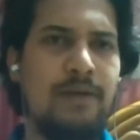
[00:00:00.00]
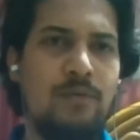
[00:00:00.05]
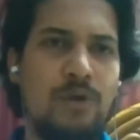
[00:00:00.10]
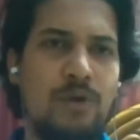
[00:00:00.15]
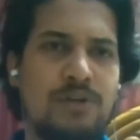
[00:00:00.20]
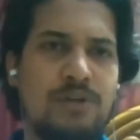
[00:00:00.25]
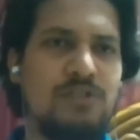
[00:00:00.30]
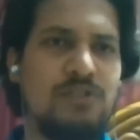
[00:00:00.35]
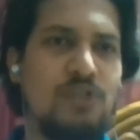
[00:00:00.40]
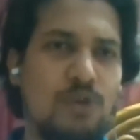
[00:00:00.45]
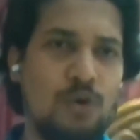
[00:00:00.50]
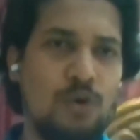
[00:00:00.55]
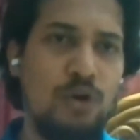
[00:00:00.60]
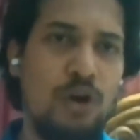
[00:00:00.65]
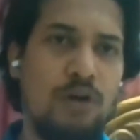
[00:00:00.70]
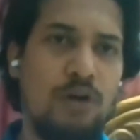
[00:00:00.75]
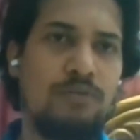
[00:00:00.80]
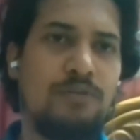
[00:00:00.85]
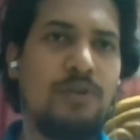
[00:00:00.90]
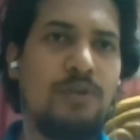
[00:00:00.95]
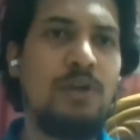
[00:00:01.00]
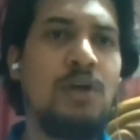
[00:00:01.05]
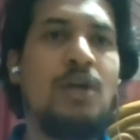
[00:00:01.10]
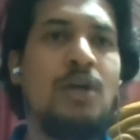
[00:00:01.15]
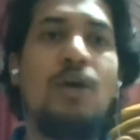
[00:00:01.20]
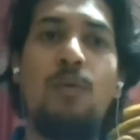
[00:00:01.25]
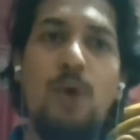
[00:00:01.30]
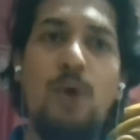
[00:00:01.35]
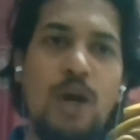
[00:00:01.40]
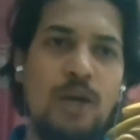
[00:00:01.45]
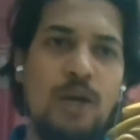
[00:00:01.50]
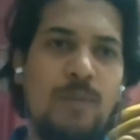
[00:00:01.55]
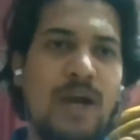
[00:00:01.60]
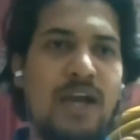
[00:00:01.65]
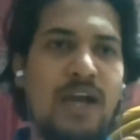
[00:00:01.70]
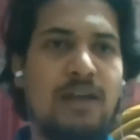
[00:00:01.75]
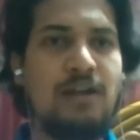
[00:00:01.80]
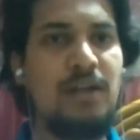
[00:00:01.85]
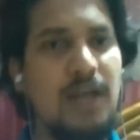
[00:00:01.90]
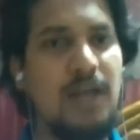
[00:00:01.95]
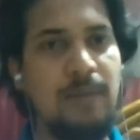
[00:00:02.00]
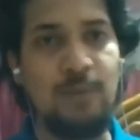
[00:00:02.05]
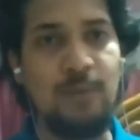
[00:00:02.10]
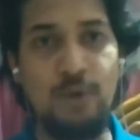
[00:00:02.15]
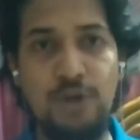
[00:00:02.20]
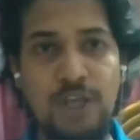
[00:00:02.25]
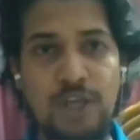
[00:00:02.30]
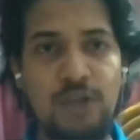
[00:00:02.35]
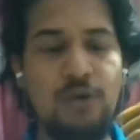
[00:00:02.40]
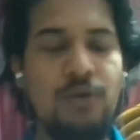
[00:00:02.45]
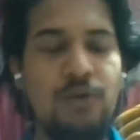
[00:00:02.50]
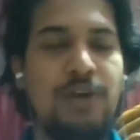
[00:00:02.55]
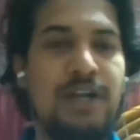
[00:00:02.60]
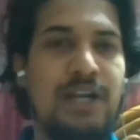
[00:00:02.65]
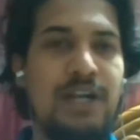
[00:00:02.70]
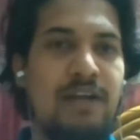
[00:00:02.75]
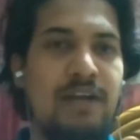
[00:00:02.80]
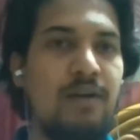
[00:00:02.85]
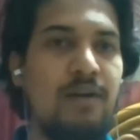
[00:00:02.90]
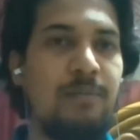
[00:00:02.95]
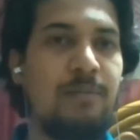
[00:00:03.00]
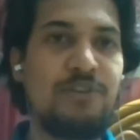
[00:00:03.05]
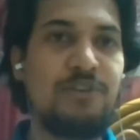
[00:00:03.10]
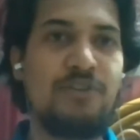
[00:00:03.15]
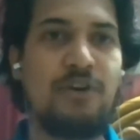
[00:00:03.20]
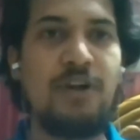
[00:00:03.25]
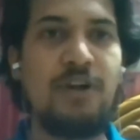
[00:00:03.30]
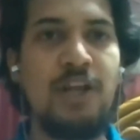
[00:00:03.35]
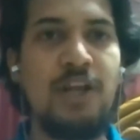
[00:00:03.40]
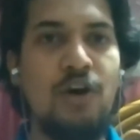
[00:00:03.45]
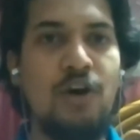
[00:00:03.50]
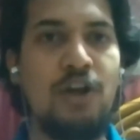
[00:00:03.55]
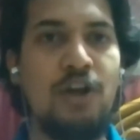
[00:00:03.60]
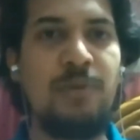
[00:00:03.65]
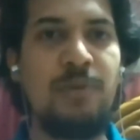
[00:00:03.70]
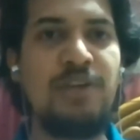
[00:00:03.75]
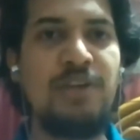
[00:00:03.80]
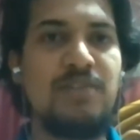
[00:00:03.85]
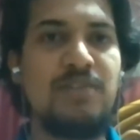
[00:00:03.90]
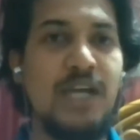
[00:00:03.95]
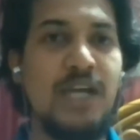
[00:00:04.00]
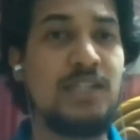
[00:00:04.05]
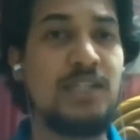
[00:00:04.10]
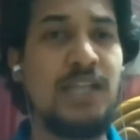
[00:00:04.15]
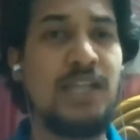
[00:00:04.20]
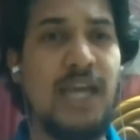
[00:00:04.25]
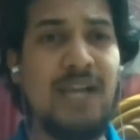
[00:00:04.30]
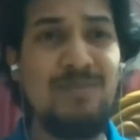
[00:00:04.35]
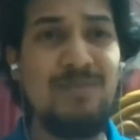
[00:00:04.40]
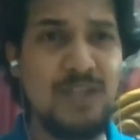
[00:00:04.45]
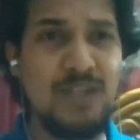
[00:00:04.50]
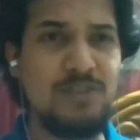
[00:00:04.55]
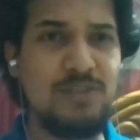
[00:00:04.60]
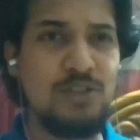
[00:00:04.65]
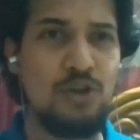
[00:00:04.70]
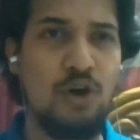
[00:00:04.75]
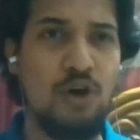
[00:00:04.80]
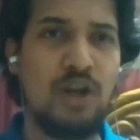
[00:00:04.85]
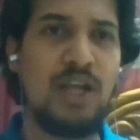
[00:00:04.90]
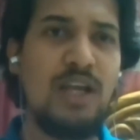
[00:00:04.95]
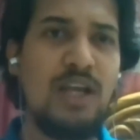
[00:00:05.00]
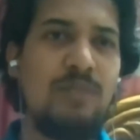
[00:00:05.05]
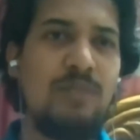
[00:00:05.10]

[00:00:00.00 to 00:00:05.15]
What's the role of World Bank, WTO in developing certain economies? Does it help? Does it not help?